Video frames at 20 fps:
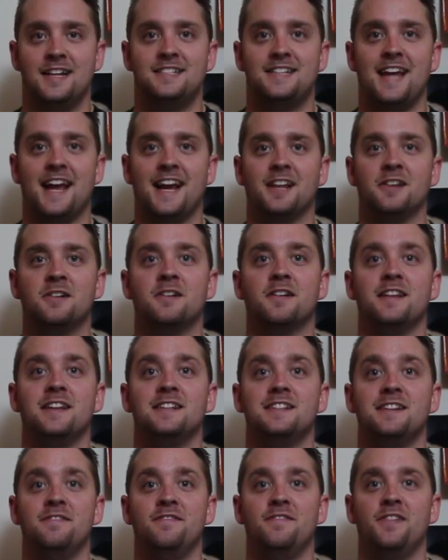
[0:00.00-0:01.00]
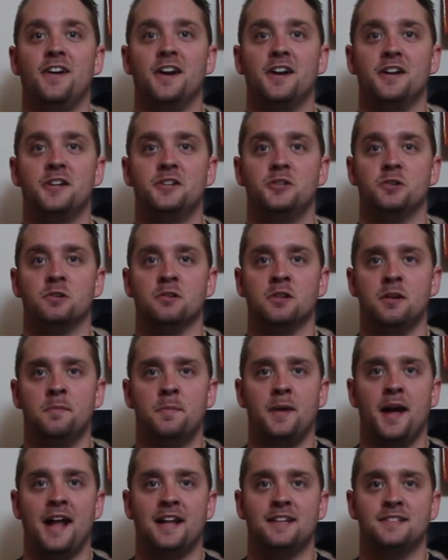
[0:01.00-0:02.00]
Let's take a look at this inverted
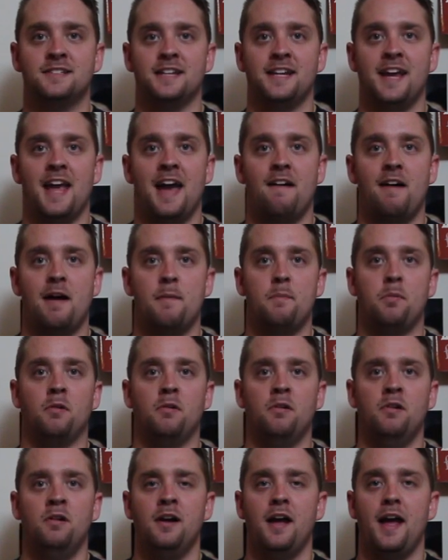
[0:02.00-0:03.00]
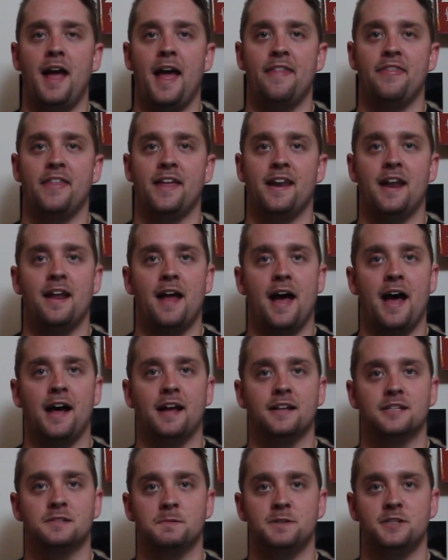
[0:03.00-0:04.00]
tulip and see how I pour and then
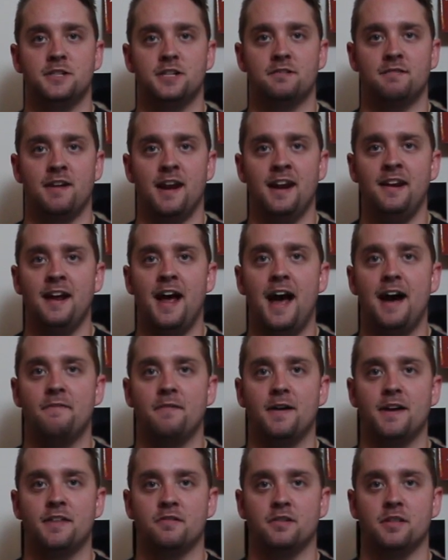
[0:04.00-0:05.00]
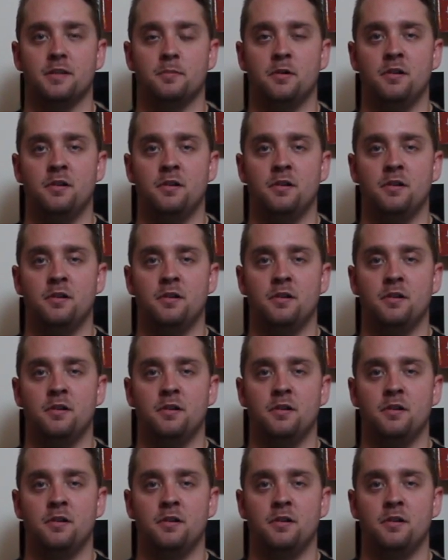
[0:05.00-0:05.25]
switch it around halfway through the